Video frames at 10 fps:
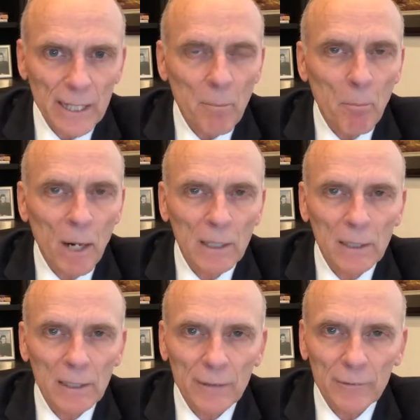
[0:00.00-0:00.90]
A
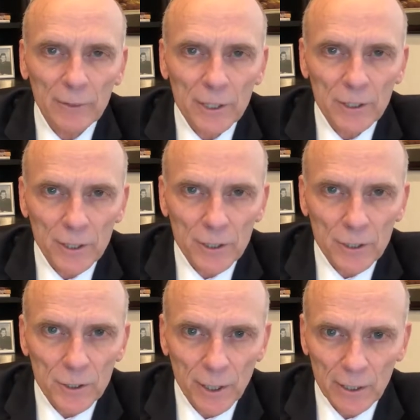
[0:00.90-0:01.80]
Model of
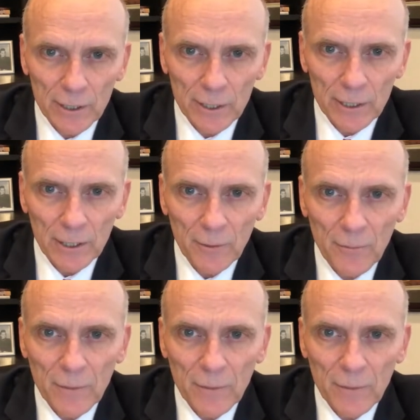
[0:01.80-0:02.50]
Christian Charity,